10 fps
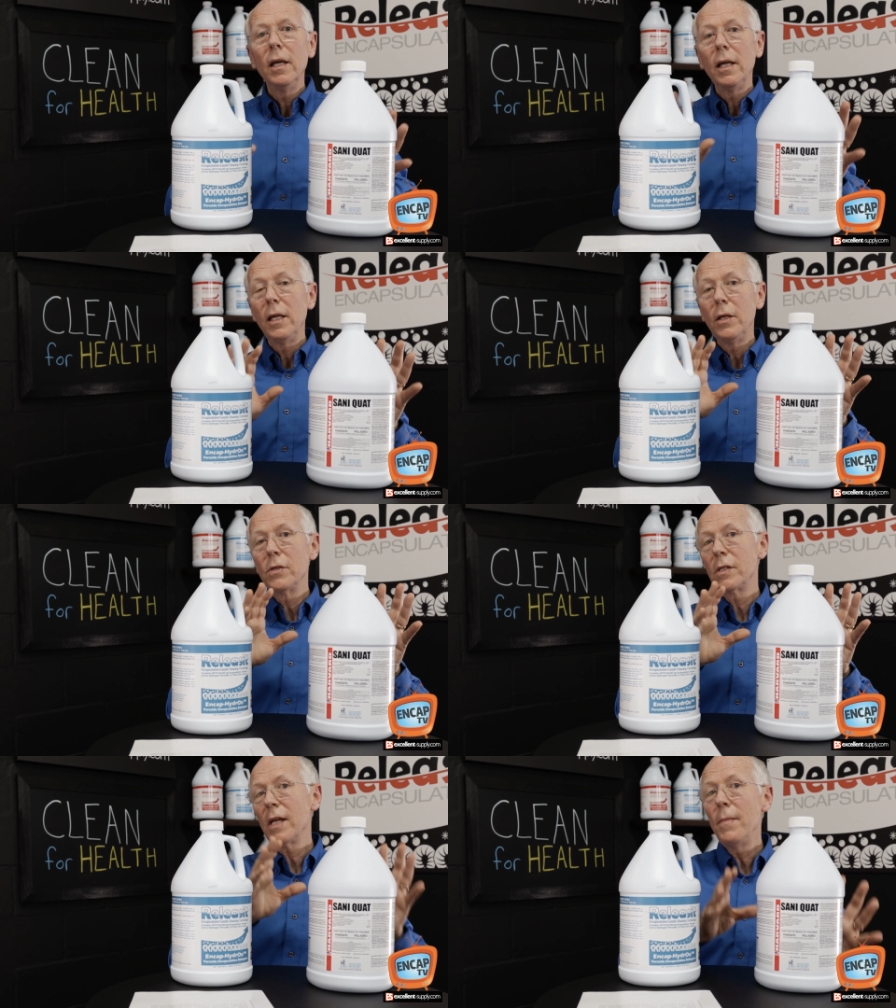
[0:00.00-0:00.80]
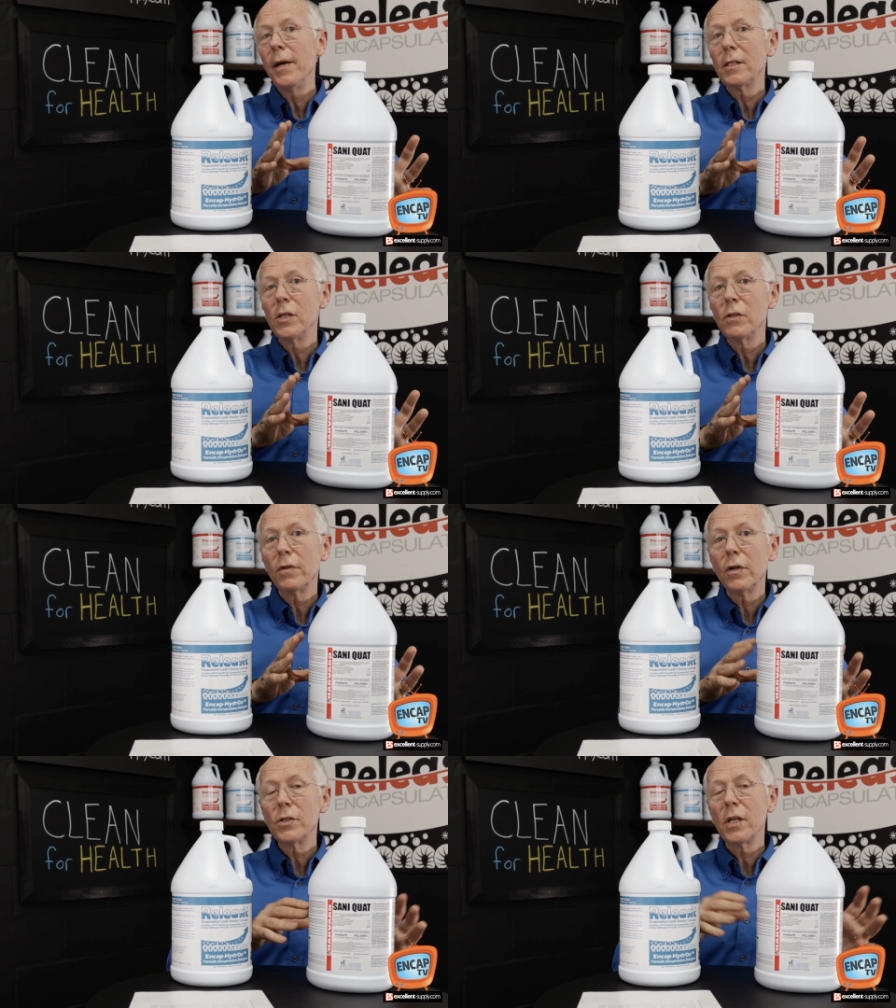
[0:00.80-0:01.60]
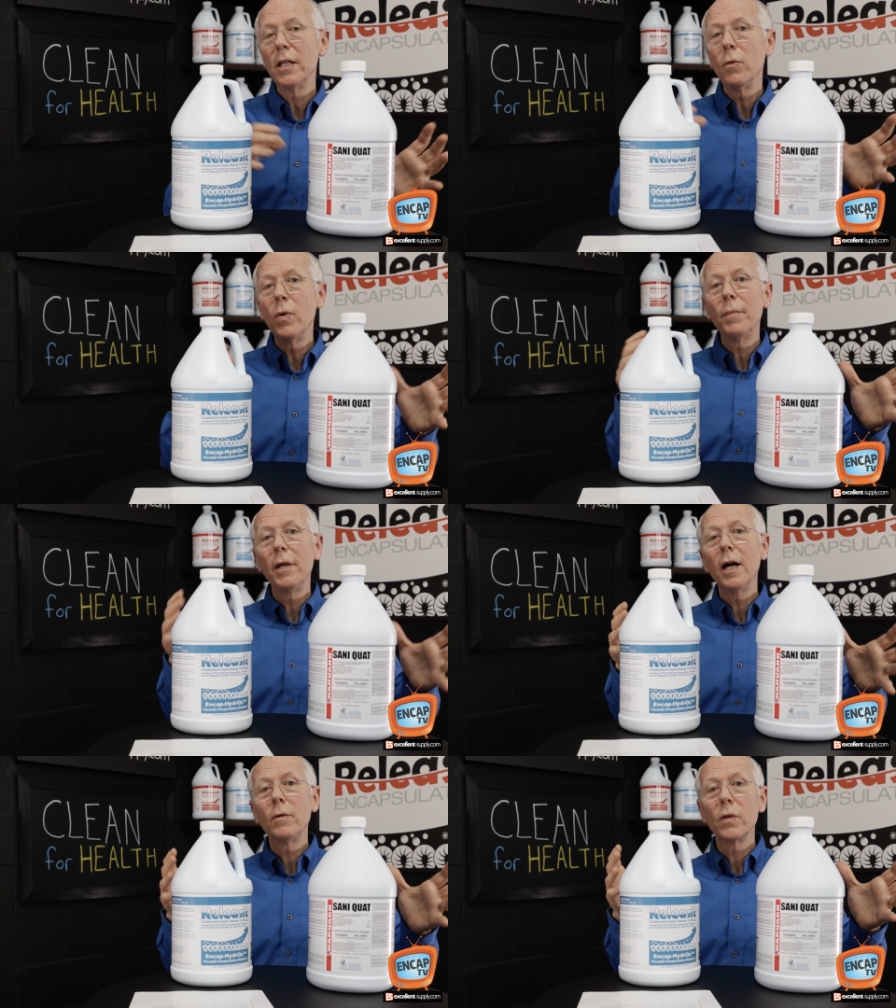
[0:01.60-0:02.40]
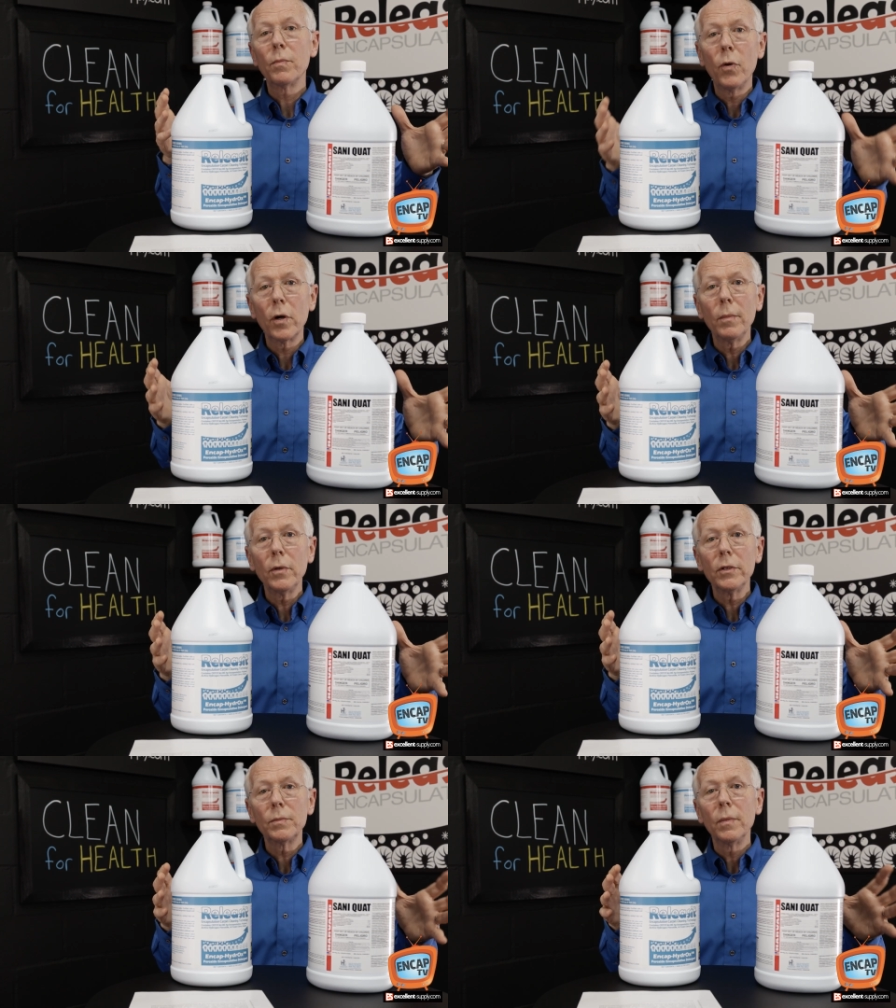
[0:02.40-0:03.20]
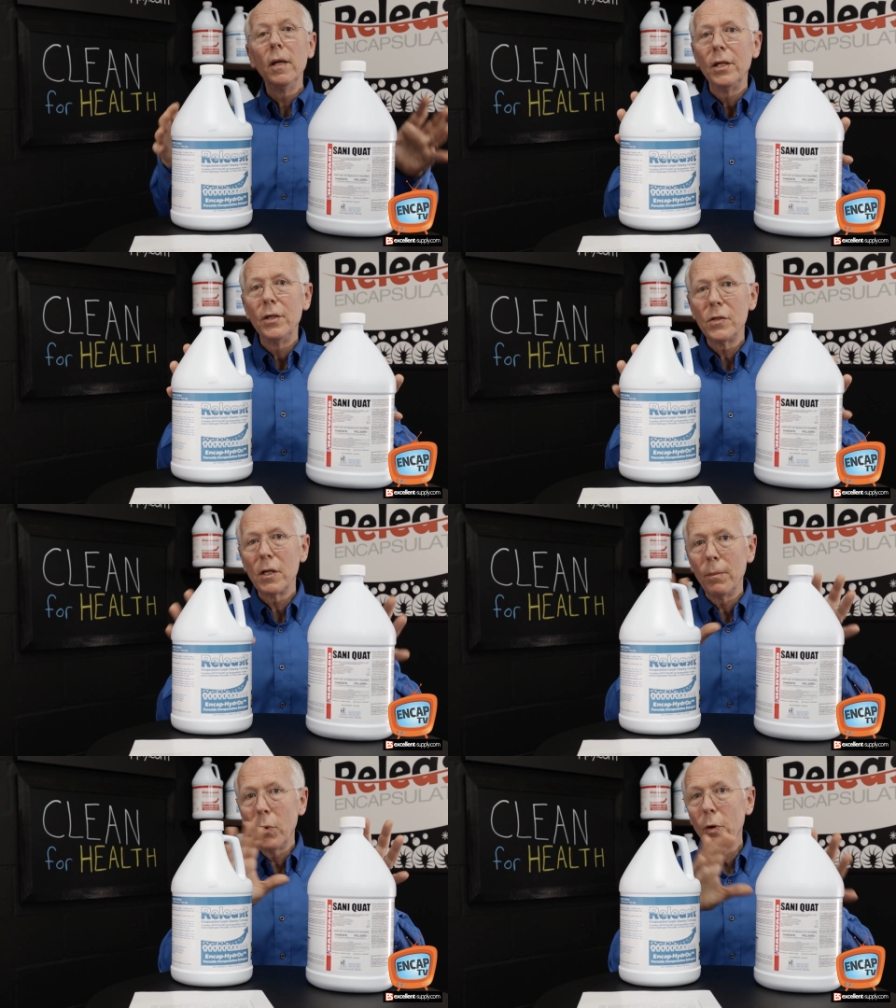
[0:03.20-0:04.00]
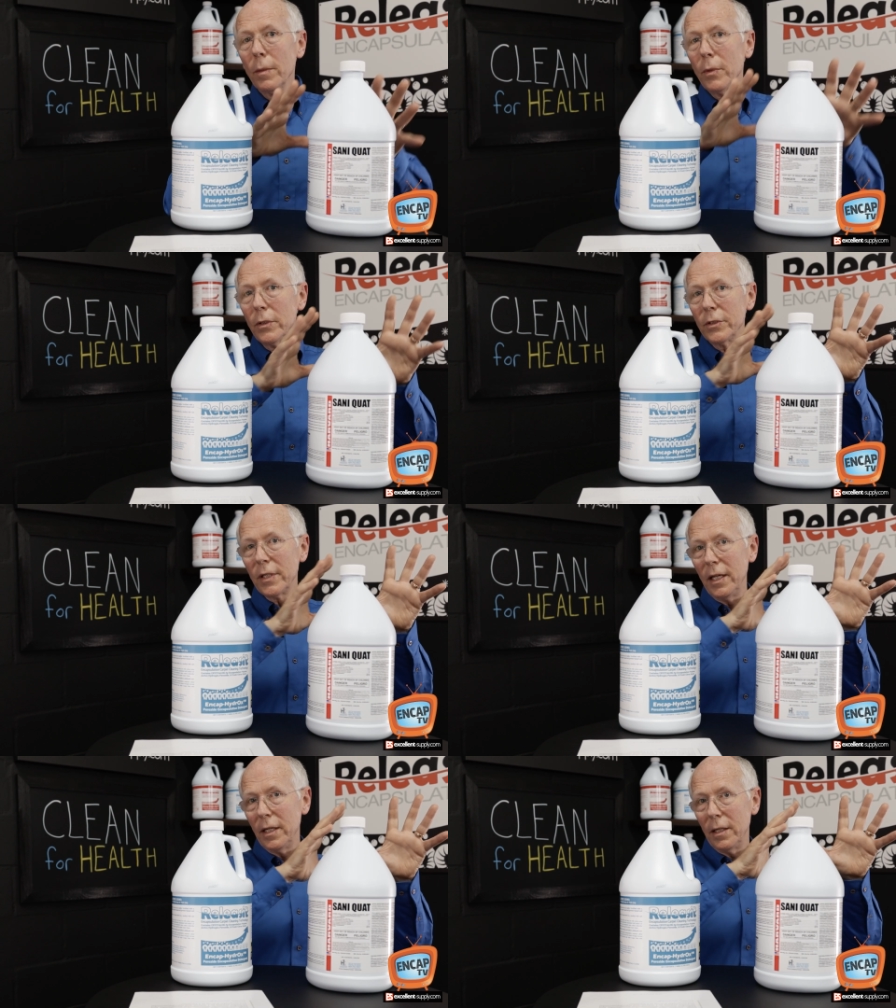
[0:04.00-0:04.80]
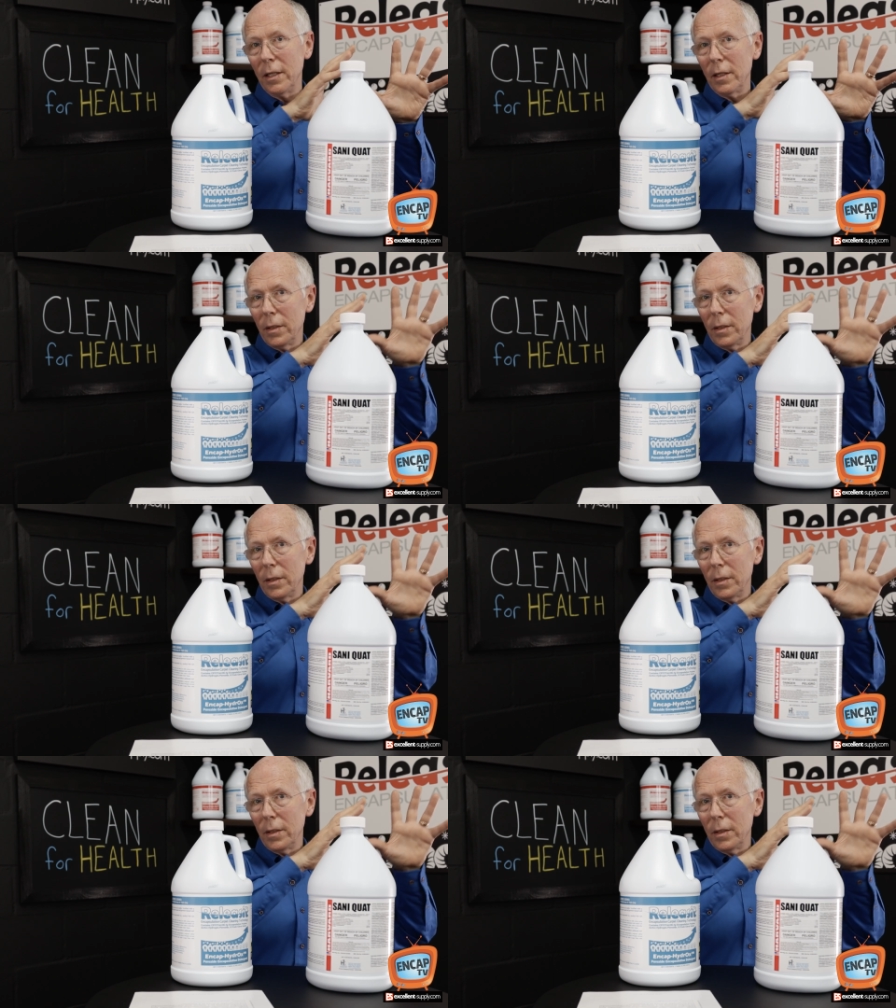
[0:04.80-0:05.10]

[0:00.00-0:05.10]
He used Simex's first and then went behind with portables, using portables in